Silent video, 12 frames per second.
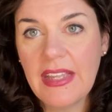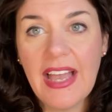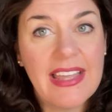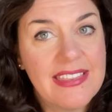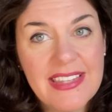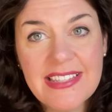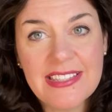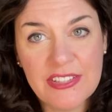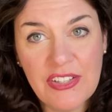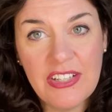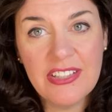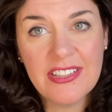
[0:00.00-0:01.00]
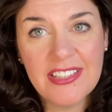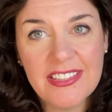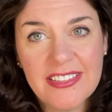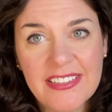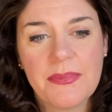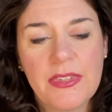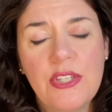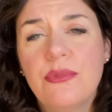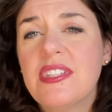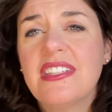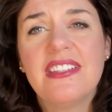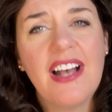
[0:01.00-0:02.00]
And this look, You
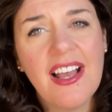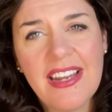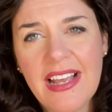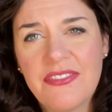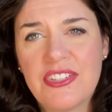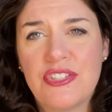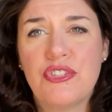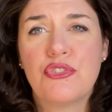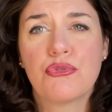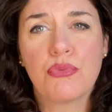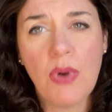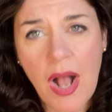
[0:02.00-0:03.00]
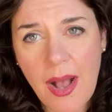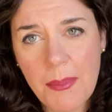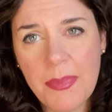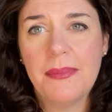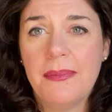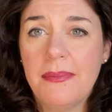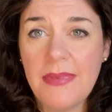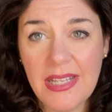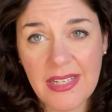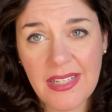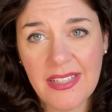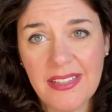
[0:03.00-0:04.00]
did not have to drop
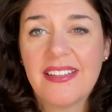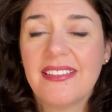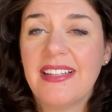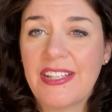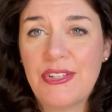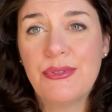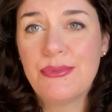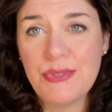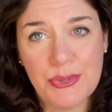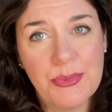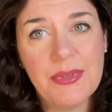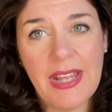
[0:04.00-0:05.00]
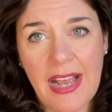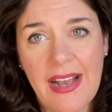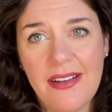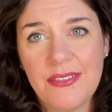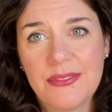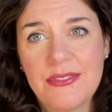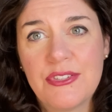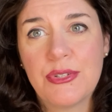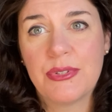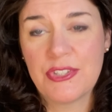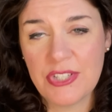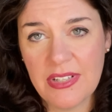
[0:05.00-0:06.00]
money like you do now
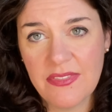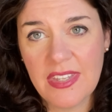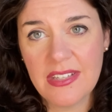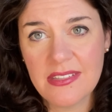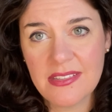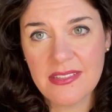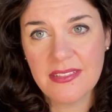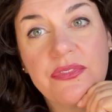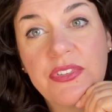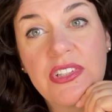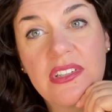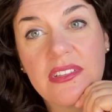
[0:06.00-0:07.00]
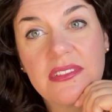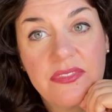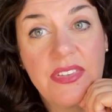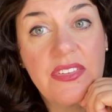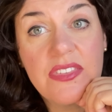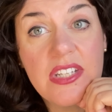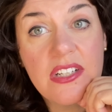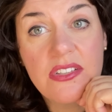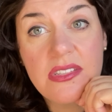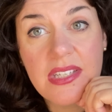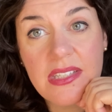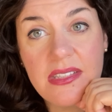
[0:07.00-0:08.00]
to achieve this. For $50 or
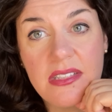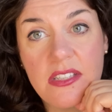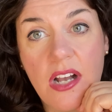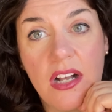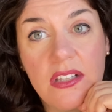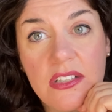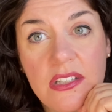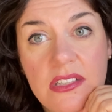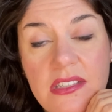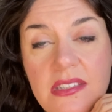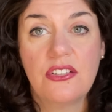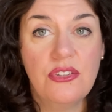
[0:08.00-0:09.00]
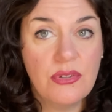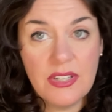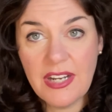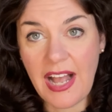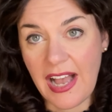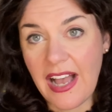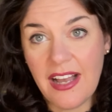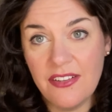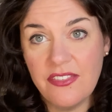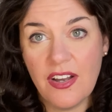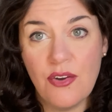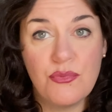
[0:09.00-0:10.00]
$60, you could
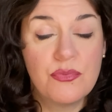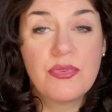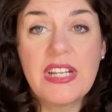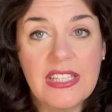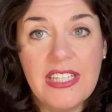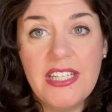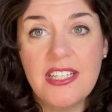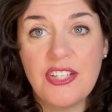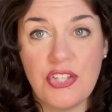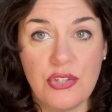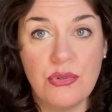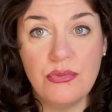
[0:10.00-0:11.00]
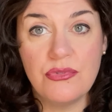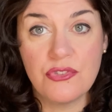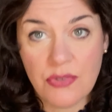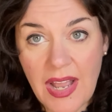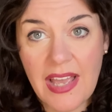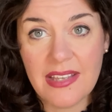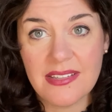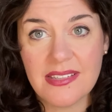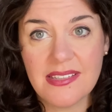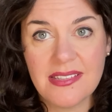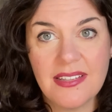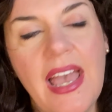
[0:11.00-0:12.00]
have a really cute dress.